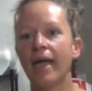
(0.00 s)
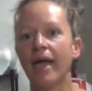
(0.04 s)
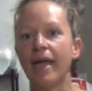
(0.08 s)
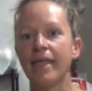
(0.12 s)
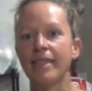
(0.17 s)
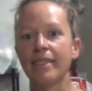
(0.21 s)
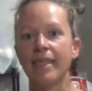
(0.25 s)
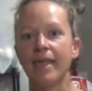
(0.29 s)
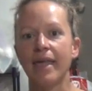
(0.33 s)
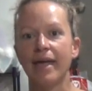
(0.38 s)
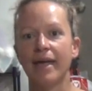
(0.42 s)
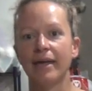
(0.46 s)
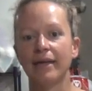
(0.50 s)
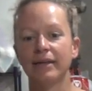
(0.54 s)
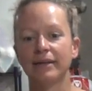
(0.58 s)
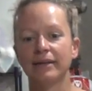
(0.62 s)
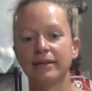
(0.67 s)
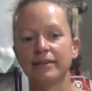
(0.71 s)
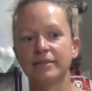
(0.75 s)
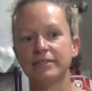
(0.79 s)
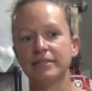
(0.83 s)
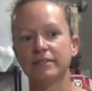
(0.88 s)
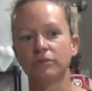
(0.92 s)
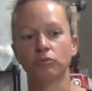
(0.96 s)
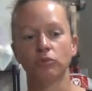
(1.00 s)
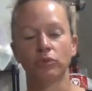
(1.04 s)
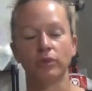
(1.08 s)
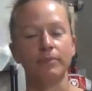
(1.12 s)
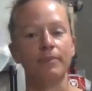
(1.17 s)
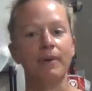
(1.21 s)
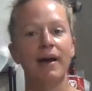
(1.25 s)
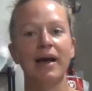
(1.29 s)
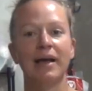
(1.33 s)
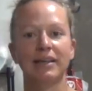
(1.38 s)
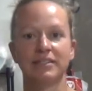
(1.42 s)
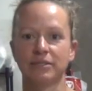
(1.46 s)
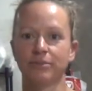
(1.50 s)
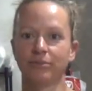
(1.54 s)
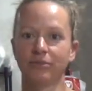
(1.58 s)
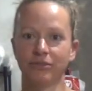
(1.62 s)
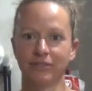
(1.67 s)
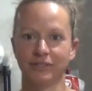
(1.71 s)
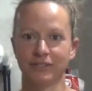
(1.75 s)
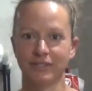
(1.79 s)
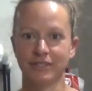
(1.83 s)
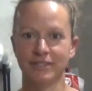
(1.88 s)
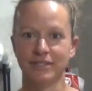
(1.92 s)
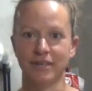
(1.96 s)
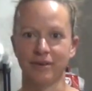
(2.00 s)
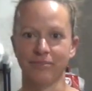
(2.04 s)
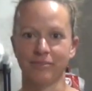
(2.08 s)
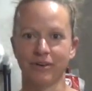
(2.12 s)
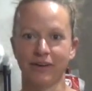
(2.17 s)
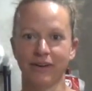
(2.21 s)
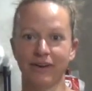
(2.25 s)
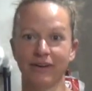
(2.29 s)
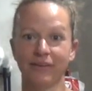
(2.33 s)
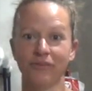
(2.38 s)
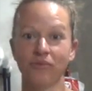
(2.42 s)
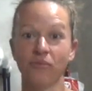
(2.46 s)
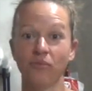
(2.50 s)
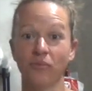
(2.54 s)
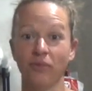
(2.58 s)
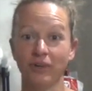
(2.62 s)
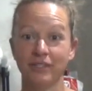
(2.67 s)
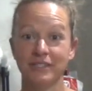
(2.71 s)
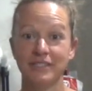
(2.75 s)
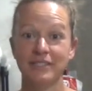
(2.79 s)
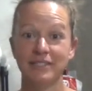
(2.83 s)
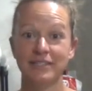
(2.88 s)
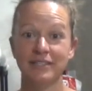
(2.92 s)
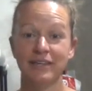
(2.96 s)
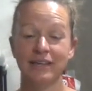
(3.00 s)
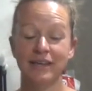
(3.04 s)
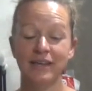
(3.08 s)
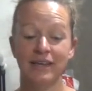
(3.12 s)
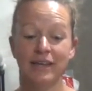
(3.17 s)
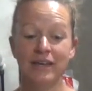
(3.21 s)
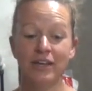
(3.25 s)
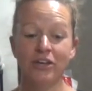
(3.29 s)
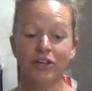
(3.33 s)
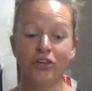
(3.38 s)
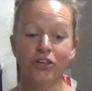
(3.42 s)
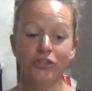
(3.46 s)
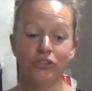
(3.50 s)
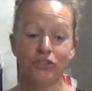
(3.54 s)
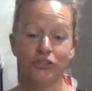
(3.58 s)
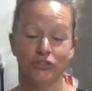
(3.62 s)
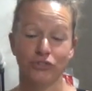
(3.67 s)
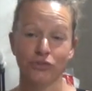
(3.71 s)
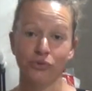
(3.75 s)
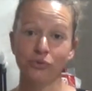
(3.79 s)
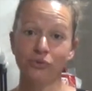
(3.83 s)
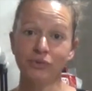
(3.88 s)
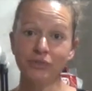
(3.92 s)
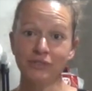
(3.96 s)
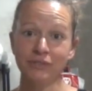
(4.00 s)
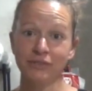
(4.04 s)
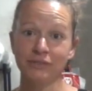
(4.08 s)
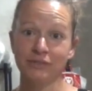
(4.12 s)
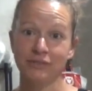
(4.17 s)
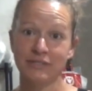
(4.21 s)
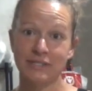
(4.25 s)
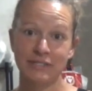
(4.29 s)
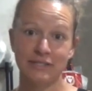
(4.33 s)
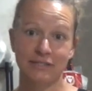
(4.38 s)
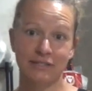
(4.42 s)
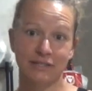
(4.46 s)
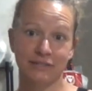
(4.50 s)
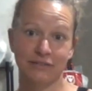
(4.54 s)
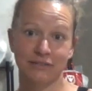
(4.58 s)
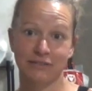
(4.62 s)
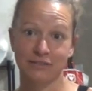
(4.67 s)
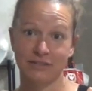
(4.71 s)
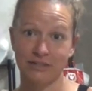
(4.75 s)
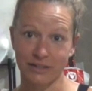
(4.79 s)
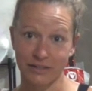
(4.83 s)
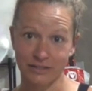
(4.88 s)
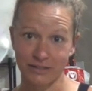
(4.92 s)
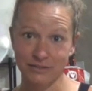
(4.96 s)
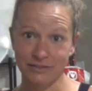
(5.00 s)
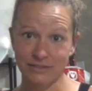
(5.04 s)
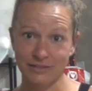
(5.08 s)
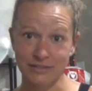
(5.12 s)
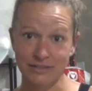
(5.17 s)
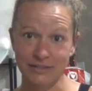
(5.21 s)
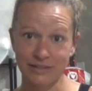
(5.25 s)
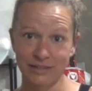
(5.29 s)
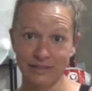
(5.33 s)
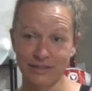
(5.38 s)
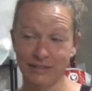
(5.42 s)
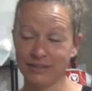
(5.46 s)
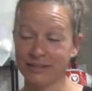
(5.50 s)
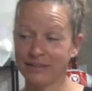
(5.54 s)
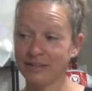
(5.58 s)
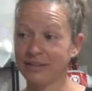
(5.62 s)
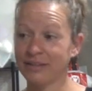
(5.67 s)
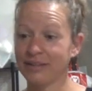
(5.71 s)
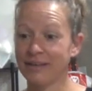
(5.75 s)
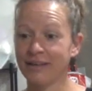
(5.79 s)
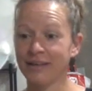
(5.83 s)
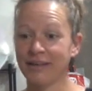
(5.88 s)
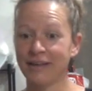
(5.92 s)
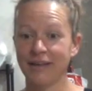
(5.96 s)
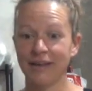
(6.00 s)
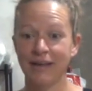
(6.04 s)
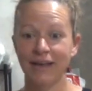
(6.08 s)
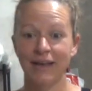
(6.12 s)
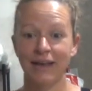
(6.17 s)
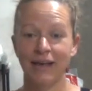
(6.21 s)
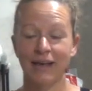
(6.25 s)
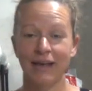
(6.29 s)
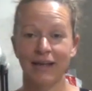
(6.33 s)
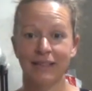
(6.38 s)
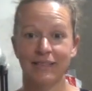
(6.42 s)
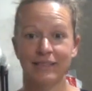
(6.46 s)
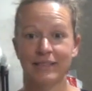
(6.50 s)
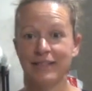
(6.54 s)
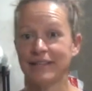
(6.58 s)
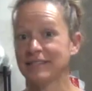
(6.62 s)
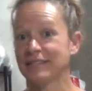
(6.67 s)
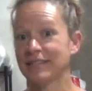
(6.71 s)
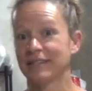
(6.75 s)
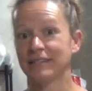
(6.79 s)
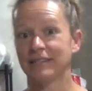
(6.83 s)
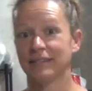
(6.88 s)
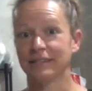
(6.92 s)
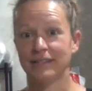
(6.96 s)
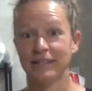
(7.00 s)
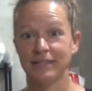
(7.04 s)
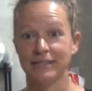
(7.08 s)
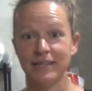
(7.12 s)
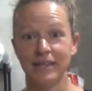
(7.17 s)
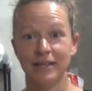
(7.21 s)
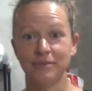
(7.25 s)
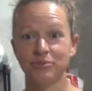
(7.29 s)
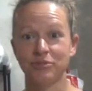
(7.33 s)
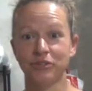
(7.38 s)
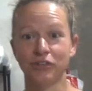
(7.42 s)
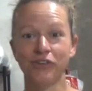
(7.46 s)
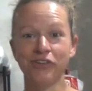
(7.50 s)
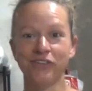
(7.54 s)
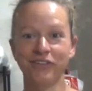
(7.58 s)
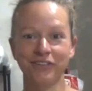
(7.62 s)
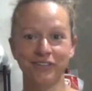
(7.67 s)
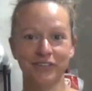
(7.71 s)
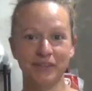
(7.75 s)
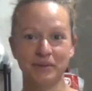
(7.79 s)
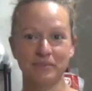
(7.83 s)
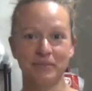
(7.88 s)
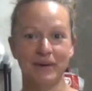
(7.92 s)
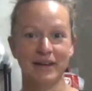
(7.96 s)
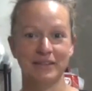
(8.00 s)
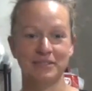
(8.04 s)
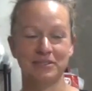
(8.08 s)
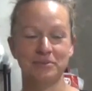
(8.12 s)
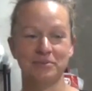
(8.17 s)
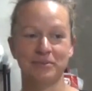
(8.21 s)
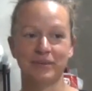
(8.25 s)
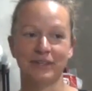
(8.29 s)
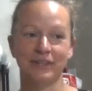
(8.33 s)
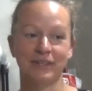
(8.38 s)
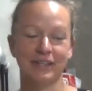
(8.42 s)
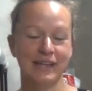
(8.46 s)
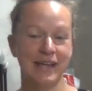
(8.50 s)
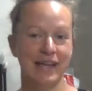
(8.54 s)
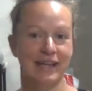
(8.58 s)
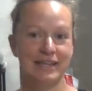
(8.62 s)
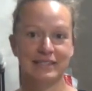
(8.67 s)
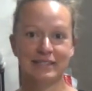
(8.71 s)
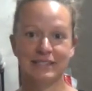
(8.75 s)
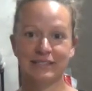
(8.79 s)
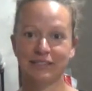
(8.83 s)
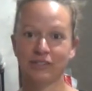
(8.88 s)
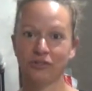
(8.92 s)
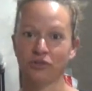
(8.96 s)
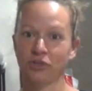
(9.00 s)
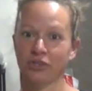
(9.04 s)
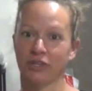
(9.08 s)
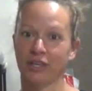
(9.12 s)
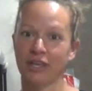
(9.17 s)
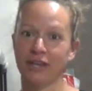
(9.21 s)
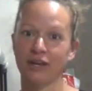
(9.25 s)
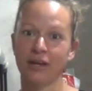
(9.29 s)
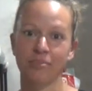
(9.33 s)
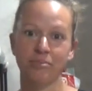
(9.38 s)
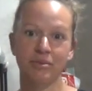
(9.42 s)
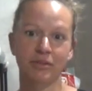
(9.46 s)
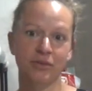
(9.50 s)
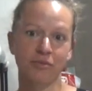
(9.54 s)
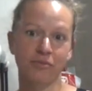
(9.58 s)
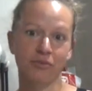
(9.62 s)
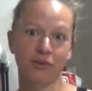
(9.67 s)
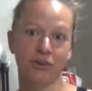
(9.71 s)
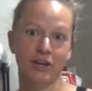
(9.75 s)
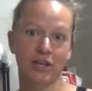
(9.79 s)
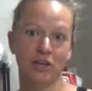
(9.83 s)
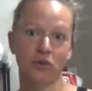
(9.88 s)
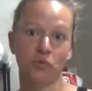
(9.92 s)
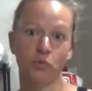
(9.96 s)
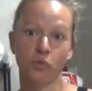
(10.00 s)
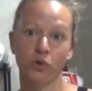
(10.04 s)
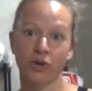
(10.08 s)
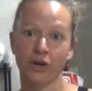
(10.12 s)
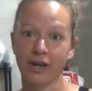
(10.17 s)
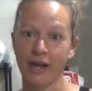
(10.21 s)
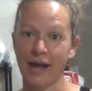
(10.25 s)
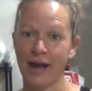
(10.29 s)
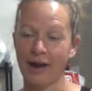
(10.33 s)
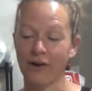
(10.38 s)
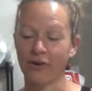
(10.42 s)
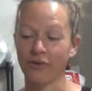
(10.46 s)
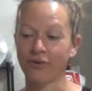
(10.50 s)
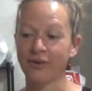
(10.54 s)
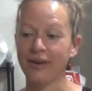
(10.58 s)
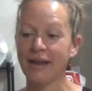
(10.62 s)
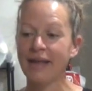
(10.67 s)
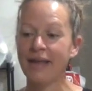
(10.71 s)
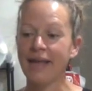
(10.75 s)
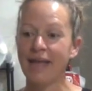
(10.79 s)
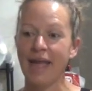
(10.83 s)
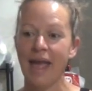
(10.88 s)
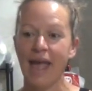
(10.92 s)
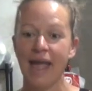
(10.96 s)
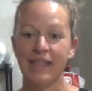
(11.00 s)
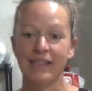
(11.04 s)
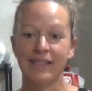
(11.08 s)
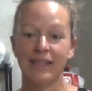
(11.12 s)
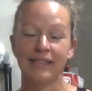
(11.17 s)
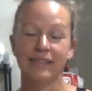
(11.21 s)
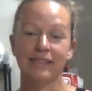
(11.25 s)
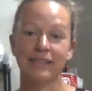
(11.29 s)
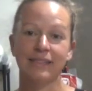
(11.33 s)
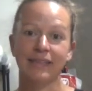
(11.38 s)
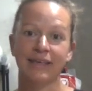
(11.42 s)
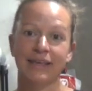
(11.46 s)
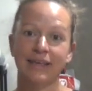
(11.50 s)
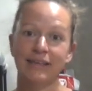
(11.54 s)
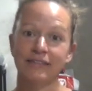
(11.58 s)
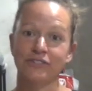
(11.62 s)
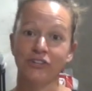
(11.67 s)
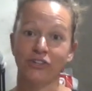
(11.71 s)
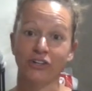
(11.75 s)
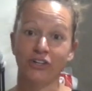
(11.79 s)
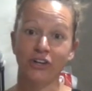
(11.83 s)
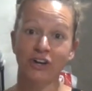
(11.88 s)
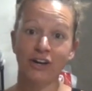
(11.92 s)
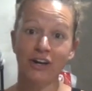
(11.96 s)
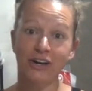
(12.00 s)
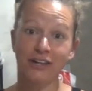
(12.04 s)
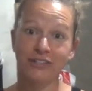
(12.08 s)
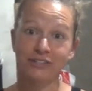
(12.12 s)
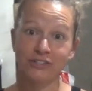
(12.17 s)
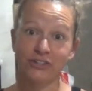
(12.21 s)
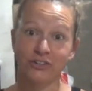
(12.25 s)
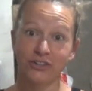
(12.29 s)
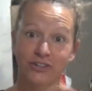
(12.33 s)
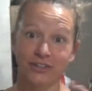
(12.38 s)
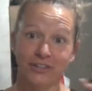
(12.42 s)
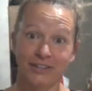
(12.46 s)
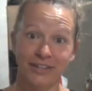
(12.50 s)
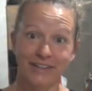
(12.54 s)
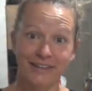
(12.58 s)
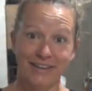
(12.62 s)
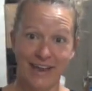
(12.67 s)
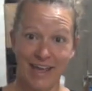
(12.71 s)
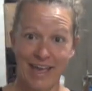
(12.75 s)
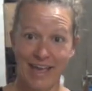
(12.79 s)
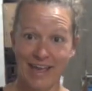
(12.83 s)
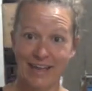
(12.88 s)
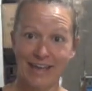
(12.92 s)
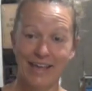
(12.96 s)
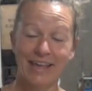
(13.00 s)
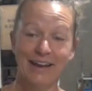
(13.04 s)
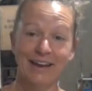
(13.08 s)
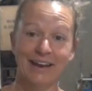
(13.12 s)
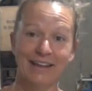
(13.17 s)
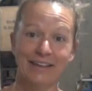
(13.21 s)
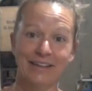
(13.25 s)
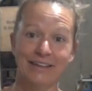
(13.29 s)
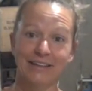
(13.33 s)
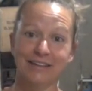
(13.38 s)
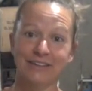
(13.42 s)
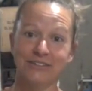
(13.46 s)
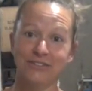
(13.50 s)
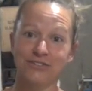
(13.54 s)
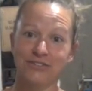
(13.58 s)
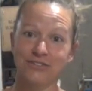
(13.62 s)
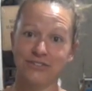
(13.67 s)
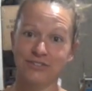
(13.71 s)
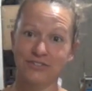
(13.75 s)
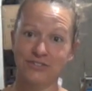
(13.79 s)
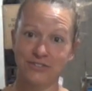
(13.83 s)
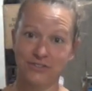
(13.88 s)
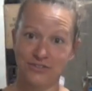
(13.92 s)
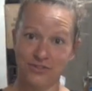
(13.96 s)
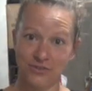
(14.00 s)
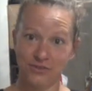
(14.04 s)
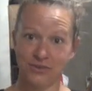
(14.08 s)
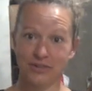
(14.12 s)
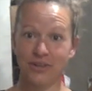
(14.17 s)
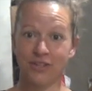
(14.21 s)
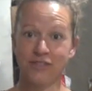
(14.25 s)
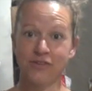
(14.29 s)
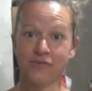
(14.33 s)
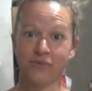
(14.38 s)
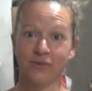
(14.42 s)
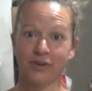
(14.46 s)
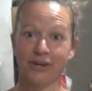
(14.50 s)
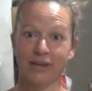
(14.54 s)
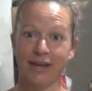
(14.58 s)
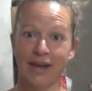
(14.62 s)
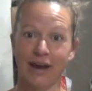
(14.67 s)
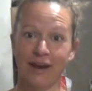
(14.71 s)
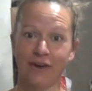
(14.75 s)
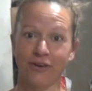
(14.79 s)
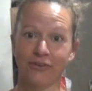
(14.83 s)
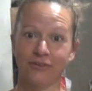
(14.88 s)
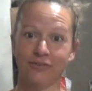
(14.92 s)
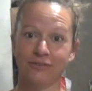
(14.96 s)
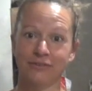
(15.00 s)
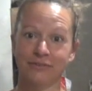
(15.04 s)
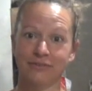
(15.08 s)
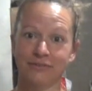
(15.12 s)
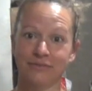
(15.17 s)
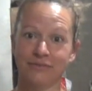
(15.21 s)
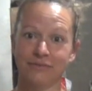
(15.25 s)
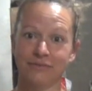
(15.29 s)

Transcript: And that isn't really possible in the summer. Once the school season starts, that's absolutely a possibility. I still get up in the morning, work out, and then the kids are gone during the day and I can do another workout